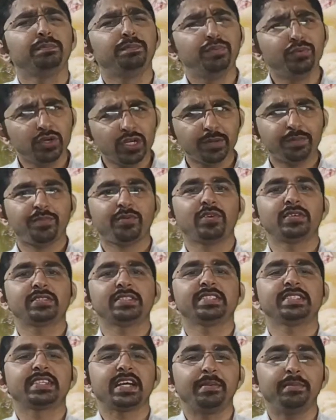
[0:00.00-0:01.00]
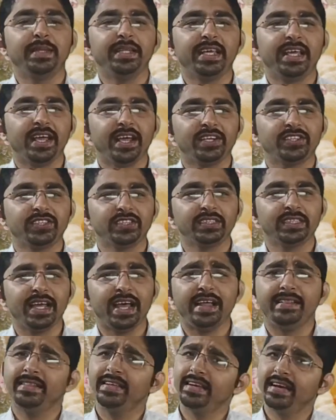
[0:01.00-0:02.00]
poor process communication
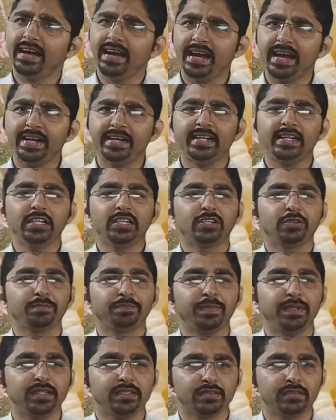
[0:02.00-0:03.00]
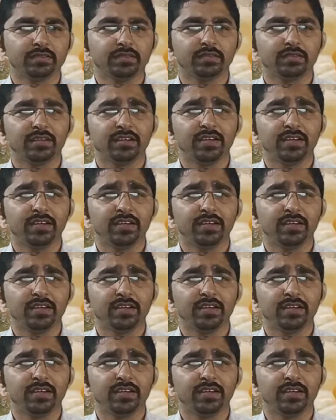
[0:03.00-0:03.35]
and the idle equipment.